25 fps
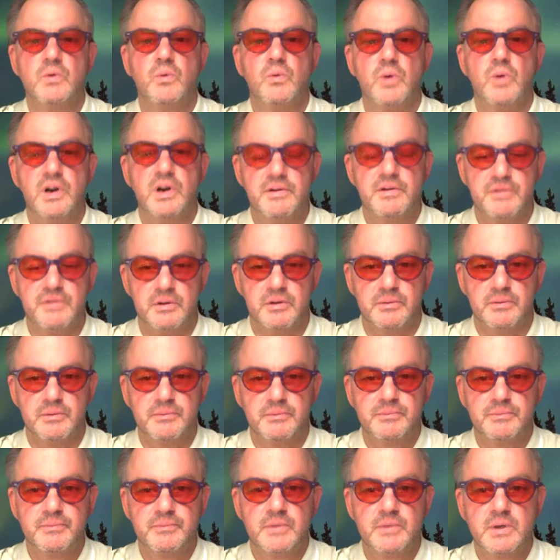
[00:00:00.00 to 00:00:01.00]
Wonderful.
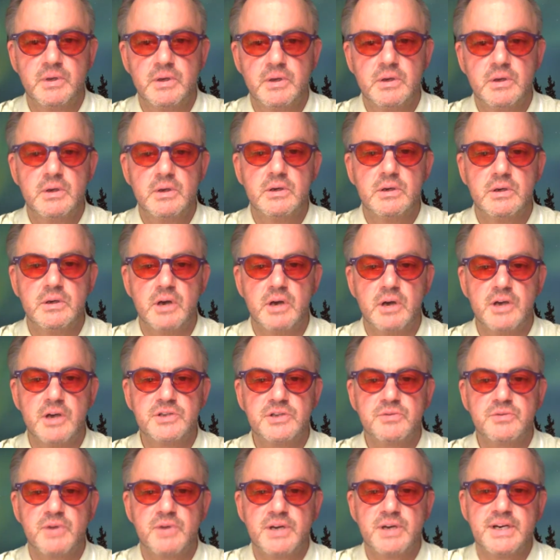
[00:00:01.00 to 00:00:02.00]

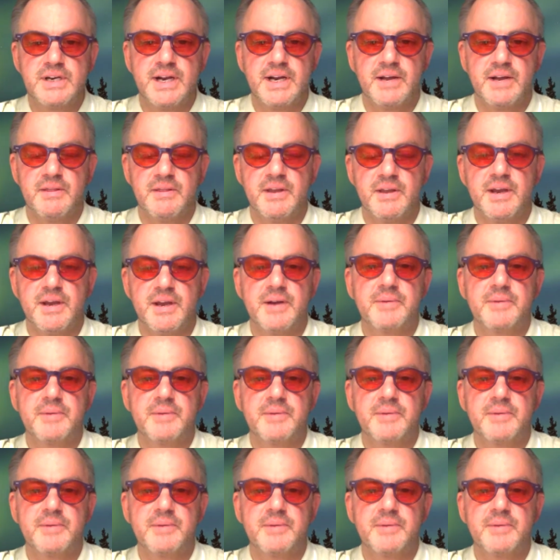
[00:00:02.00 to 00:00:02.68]
Nice rundown there.